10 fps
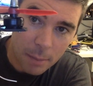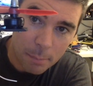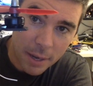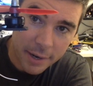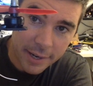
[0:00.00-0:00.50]

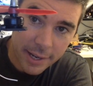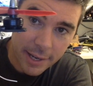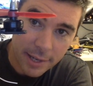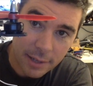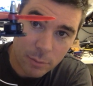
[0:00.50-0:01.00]
button
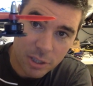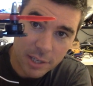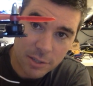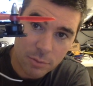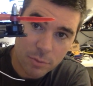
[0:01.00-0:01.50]
here, which
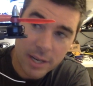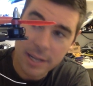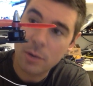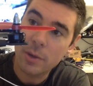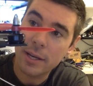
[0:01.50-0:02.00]
lets you
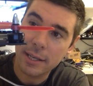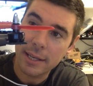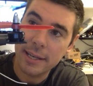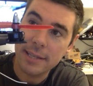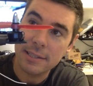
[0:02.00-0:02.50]
really quickly
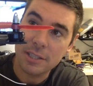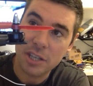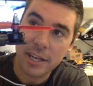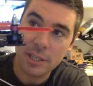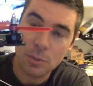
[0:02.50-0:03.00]
and easily
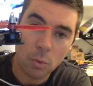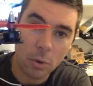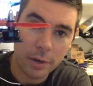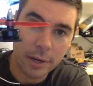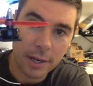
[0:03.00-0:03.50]
change what